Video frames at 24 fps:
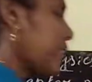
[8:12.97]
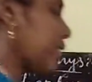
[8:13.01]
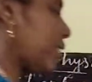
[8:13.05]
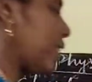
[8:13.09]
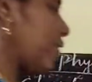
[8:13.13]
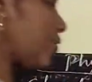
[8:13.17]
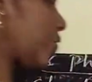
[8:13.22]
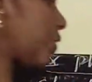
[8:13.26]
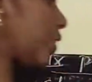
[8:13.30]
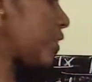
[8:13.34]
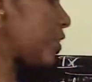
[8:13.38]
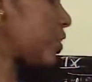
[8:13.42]

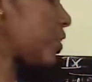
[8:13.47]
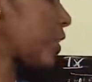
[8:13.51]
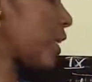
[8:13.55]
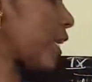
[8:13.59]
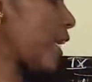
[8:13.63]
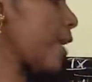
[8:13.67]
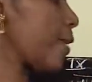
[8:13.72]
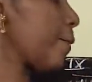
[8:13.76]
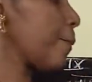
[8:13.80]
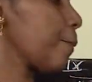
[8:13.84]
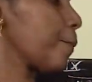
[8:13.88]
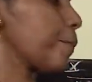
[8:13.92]

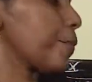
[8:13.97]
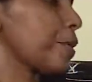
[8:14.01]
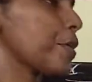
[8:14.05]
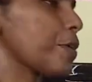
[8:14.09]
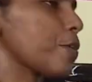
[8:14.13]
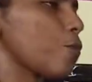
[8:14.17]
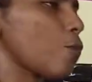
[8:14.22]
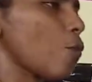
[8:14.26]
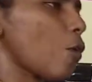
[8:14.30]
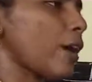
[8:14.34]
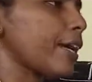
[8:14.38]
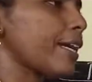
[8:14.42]
equation,
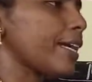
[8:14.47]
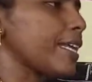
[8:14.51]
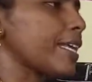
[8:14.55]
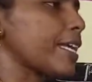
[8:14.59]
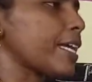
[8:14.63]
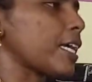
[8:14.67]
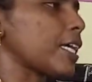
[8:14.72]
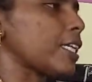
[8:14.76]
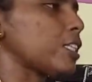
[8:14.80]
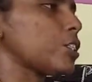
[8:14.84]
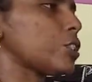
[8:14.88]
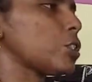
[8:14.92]
P1
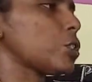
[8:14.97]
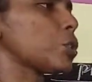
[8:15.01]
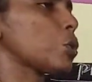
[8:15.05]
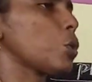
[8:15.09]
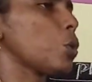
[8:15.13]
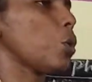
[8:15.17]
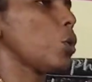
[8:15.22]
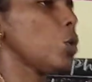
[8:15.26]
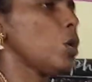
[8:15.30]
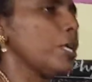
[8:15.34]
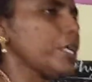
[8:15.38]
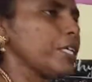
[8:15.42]
equal
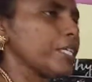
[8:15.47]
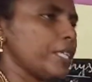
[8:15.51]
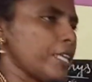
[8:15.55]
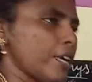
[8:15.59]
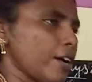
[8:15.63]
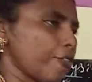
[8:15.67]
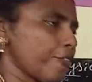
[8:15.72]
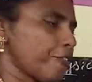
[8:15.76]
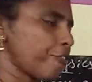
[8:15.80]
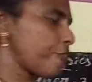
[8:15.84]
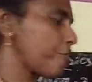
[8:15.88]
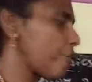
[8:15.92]
to
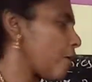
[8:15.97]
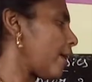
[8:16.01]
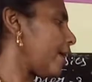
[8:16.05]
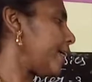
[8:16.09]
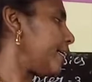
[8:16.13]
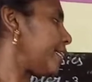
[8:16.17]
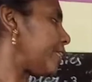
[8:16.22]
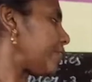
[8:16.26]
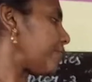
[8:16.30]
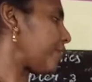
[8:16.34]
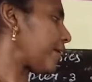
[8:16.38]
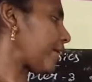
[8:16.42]

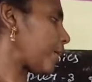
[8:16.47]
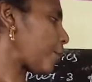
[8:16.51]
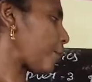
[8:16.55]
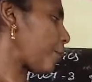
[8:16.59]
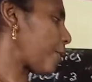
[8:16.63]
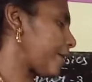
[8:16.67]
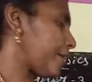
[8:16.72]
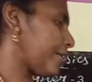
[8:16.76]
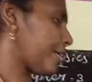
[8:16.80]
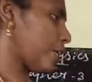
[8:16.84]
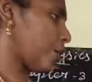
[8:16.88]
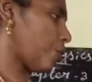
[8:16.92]
F1 divided
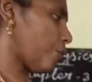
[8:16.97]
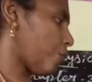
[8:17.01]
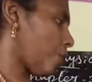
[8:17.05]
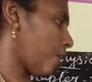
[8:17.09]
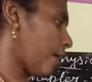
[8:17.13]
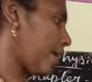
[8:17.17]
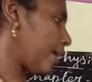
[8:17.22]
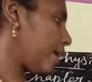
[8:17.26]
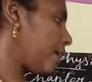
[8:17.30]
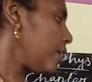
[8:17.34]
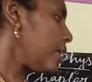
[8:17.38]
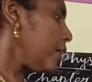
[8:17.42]
by
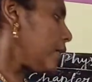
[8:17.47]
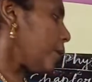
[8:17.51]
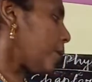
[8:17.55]
A1.